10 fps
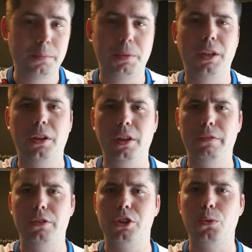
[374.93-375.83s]
particularly
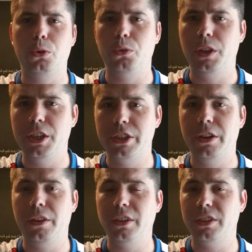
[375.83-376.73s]
for squad rotation
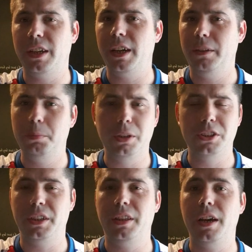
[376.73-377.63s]
and things like that. Players
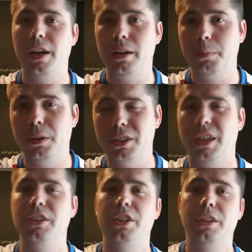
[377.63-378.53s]
get tired, players
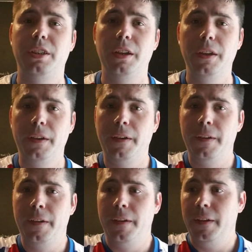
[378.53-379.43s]
get injured,
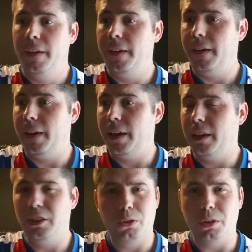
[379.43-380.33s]

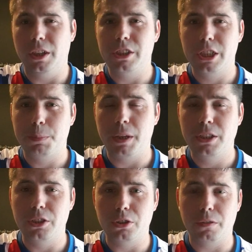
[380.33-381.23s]
and you're going to get
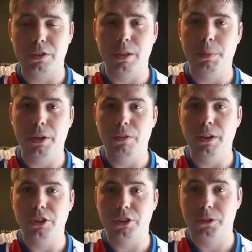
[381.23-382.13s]
suspensions, obviously, being
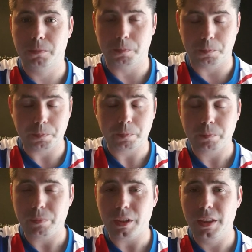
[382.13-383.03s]
Rangers.
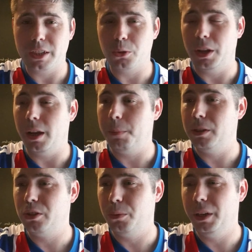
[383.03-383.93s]
That's going to
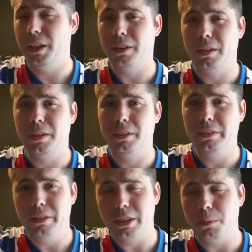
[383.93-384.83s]
happen, so we need
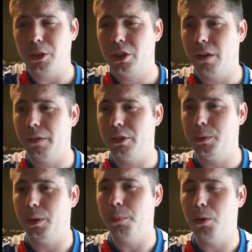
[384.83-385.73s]
as much cover
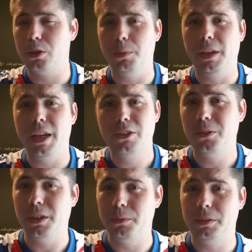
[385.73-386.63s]
as we can possibly get,
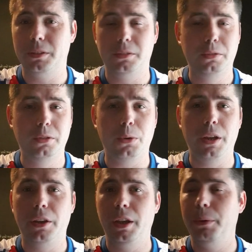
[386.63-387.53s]
so I
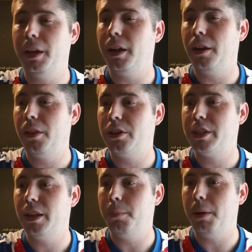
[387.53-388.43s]
quite agree with getting another
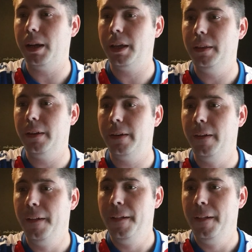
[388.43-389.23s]
centre-back in there.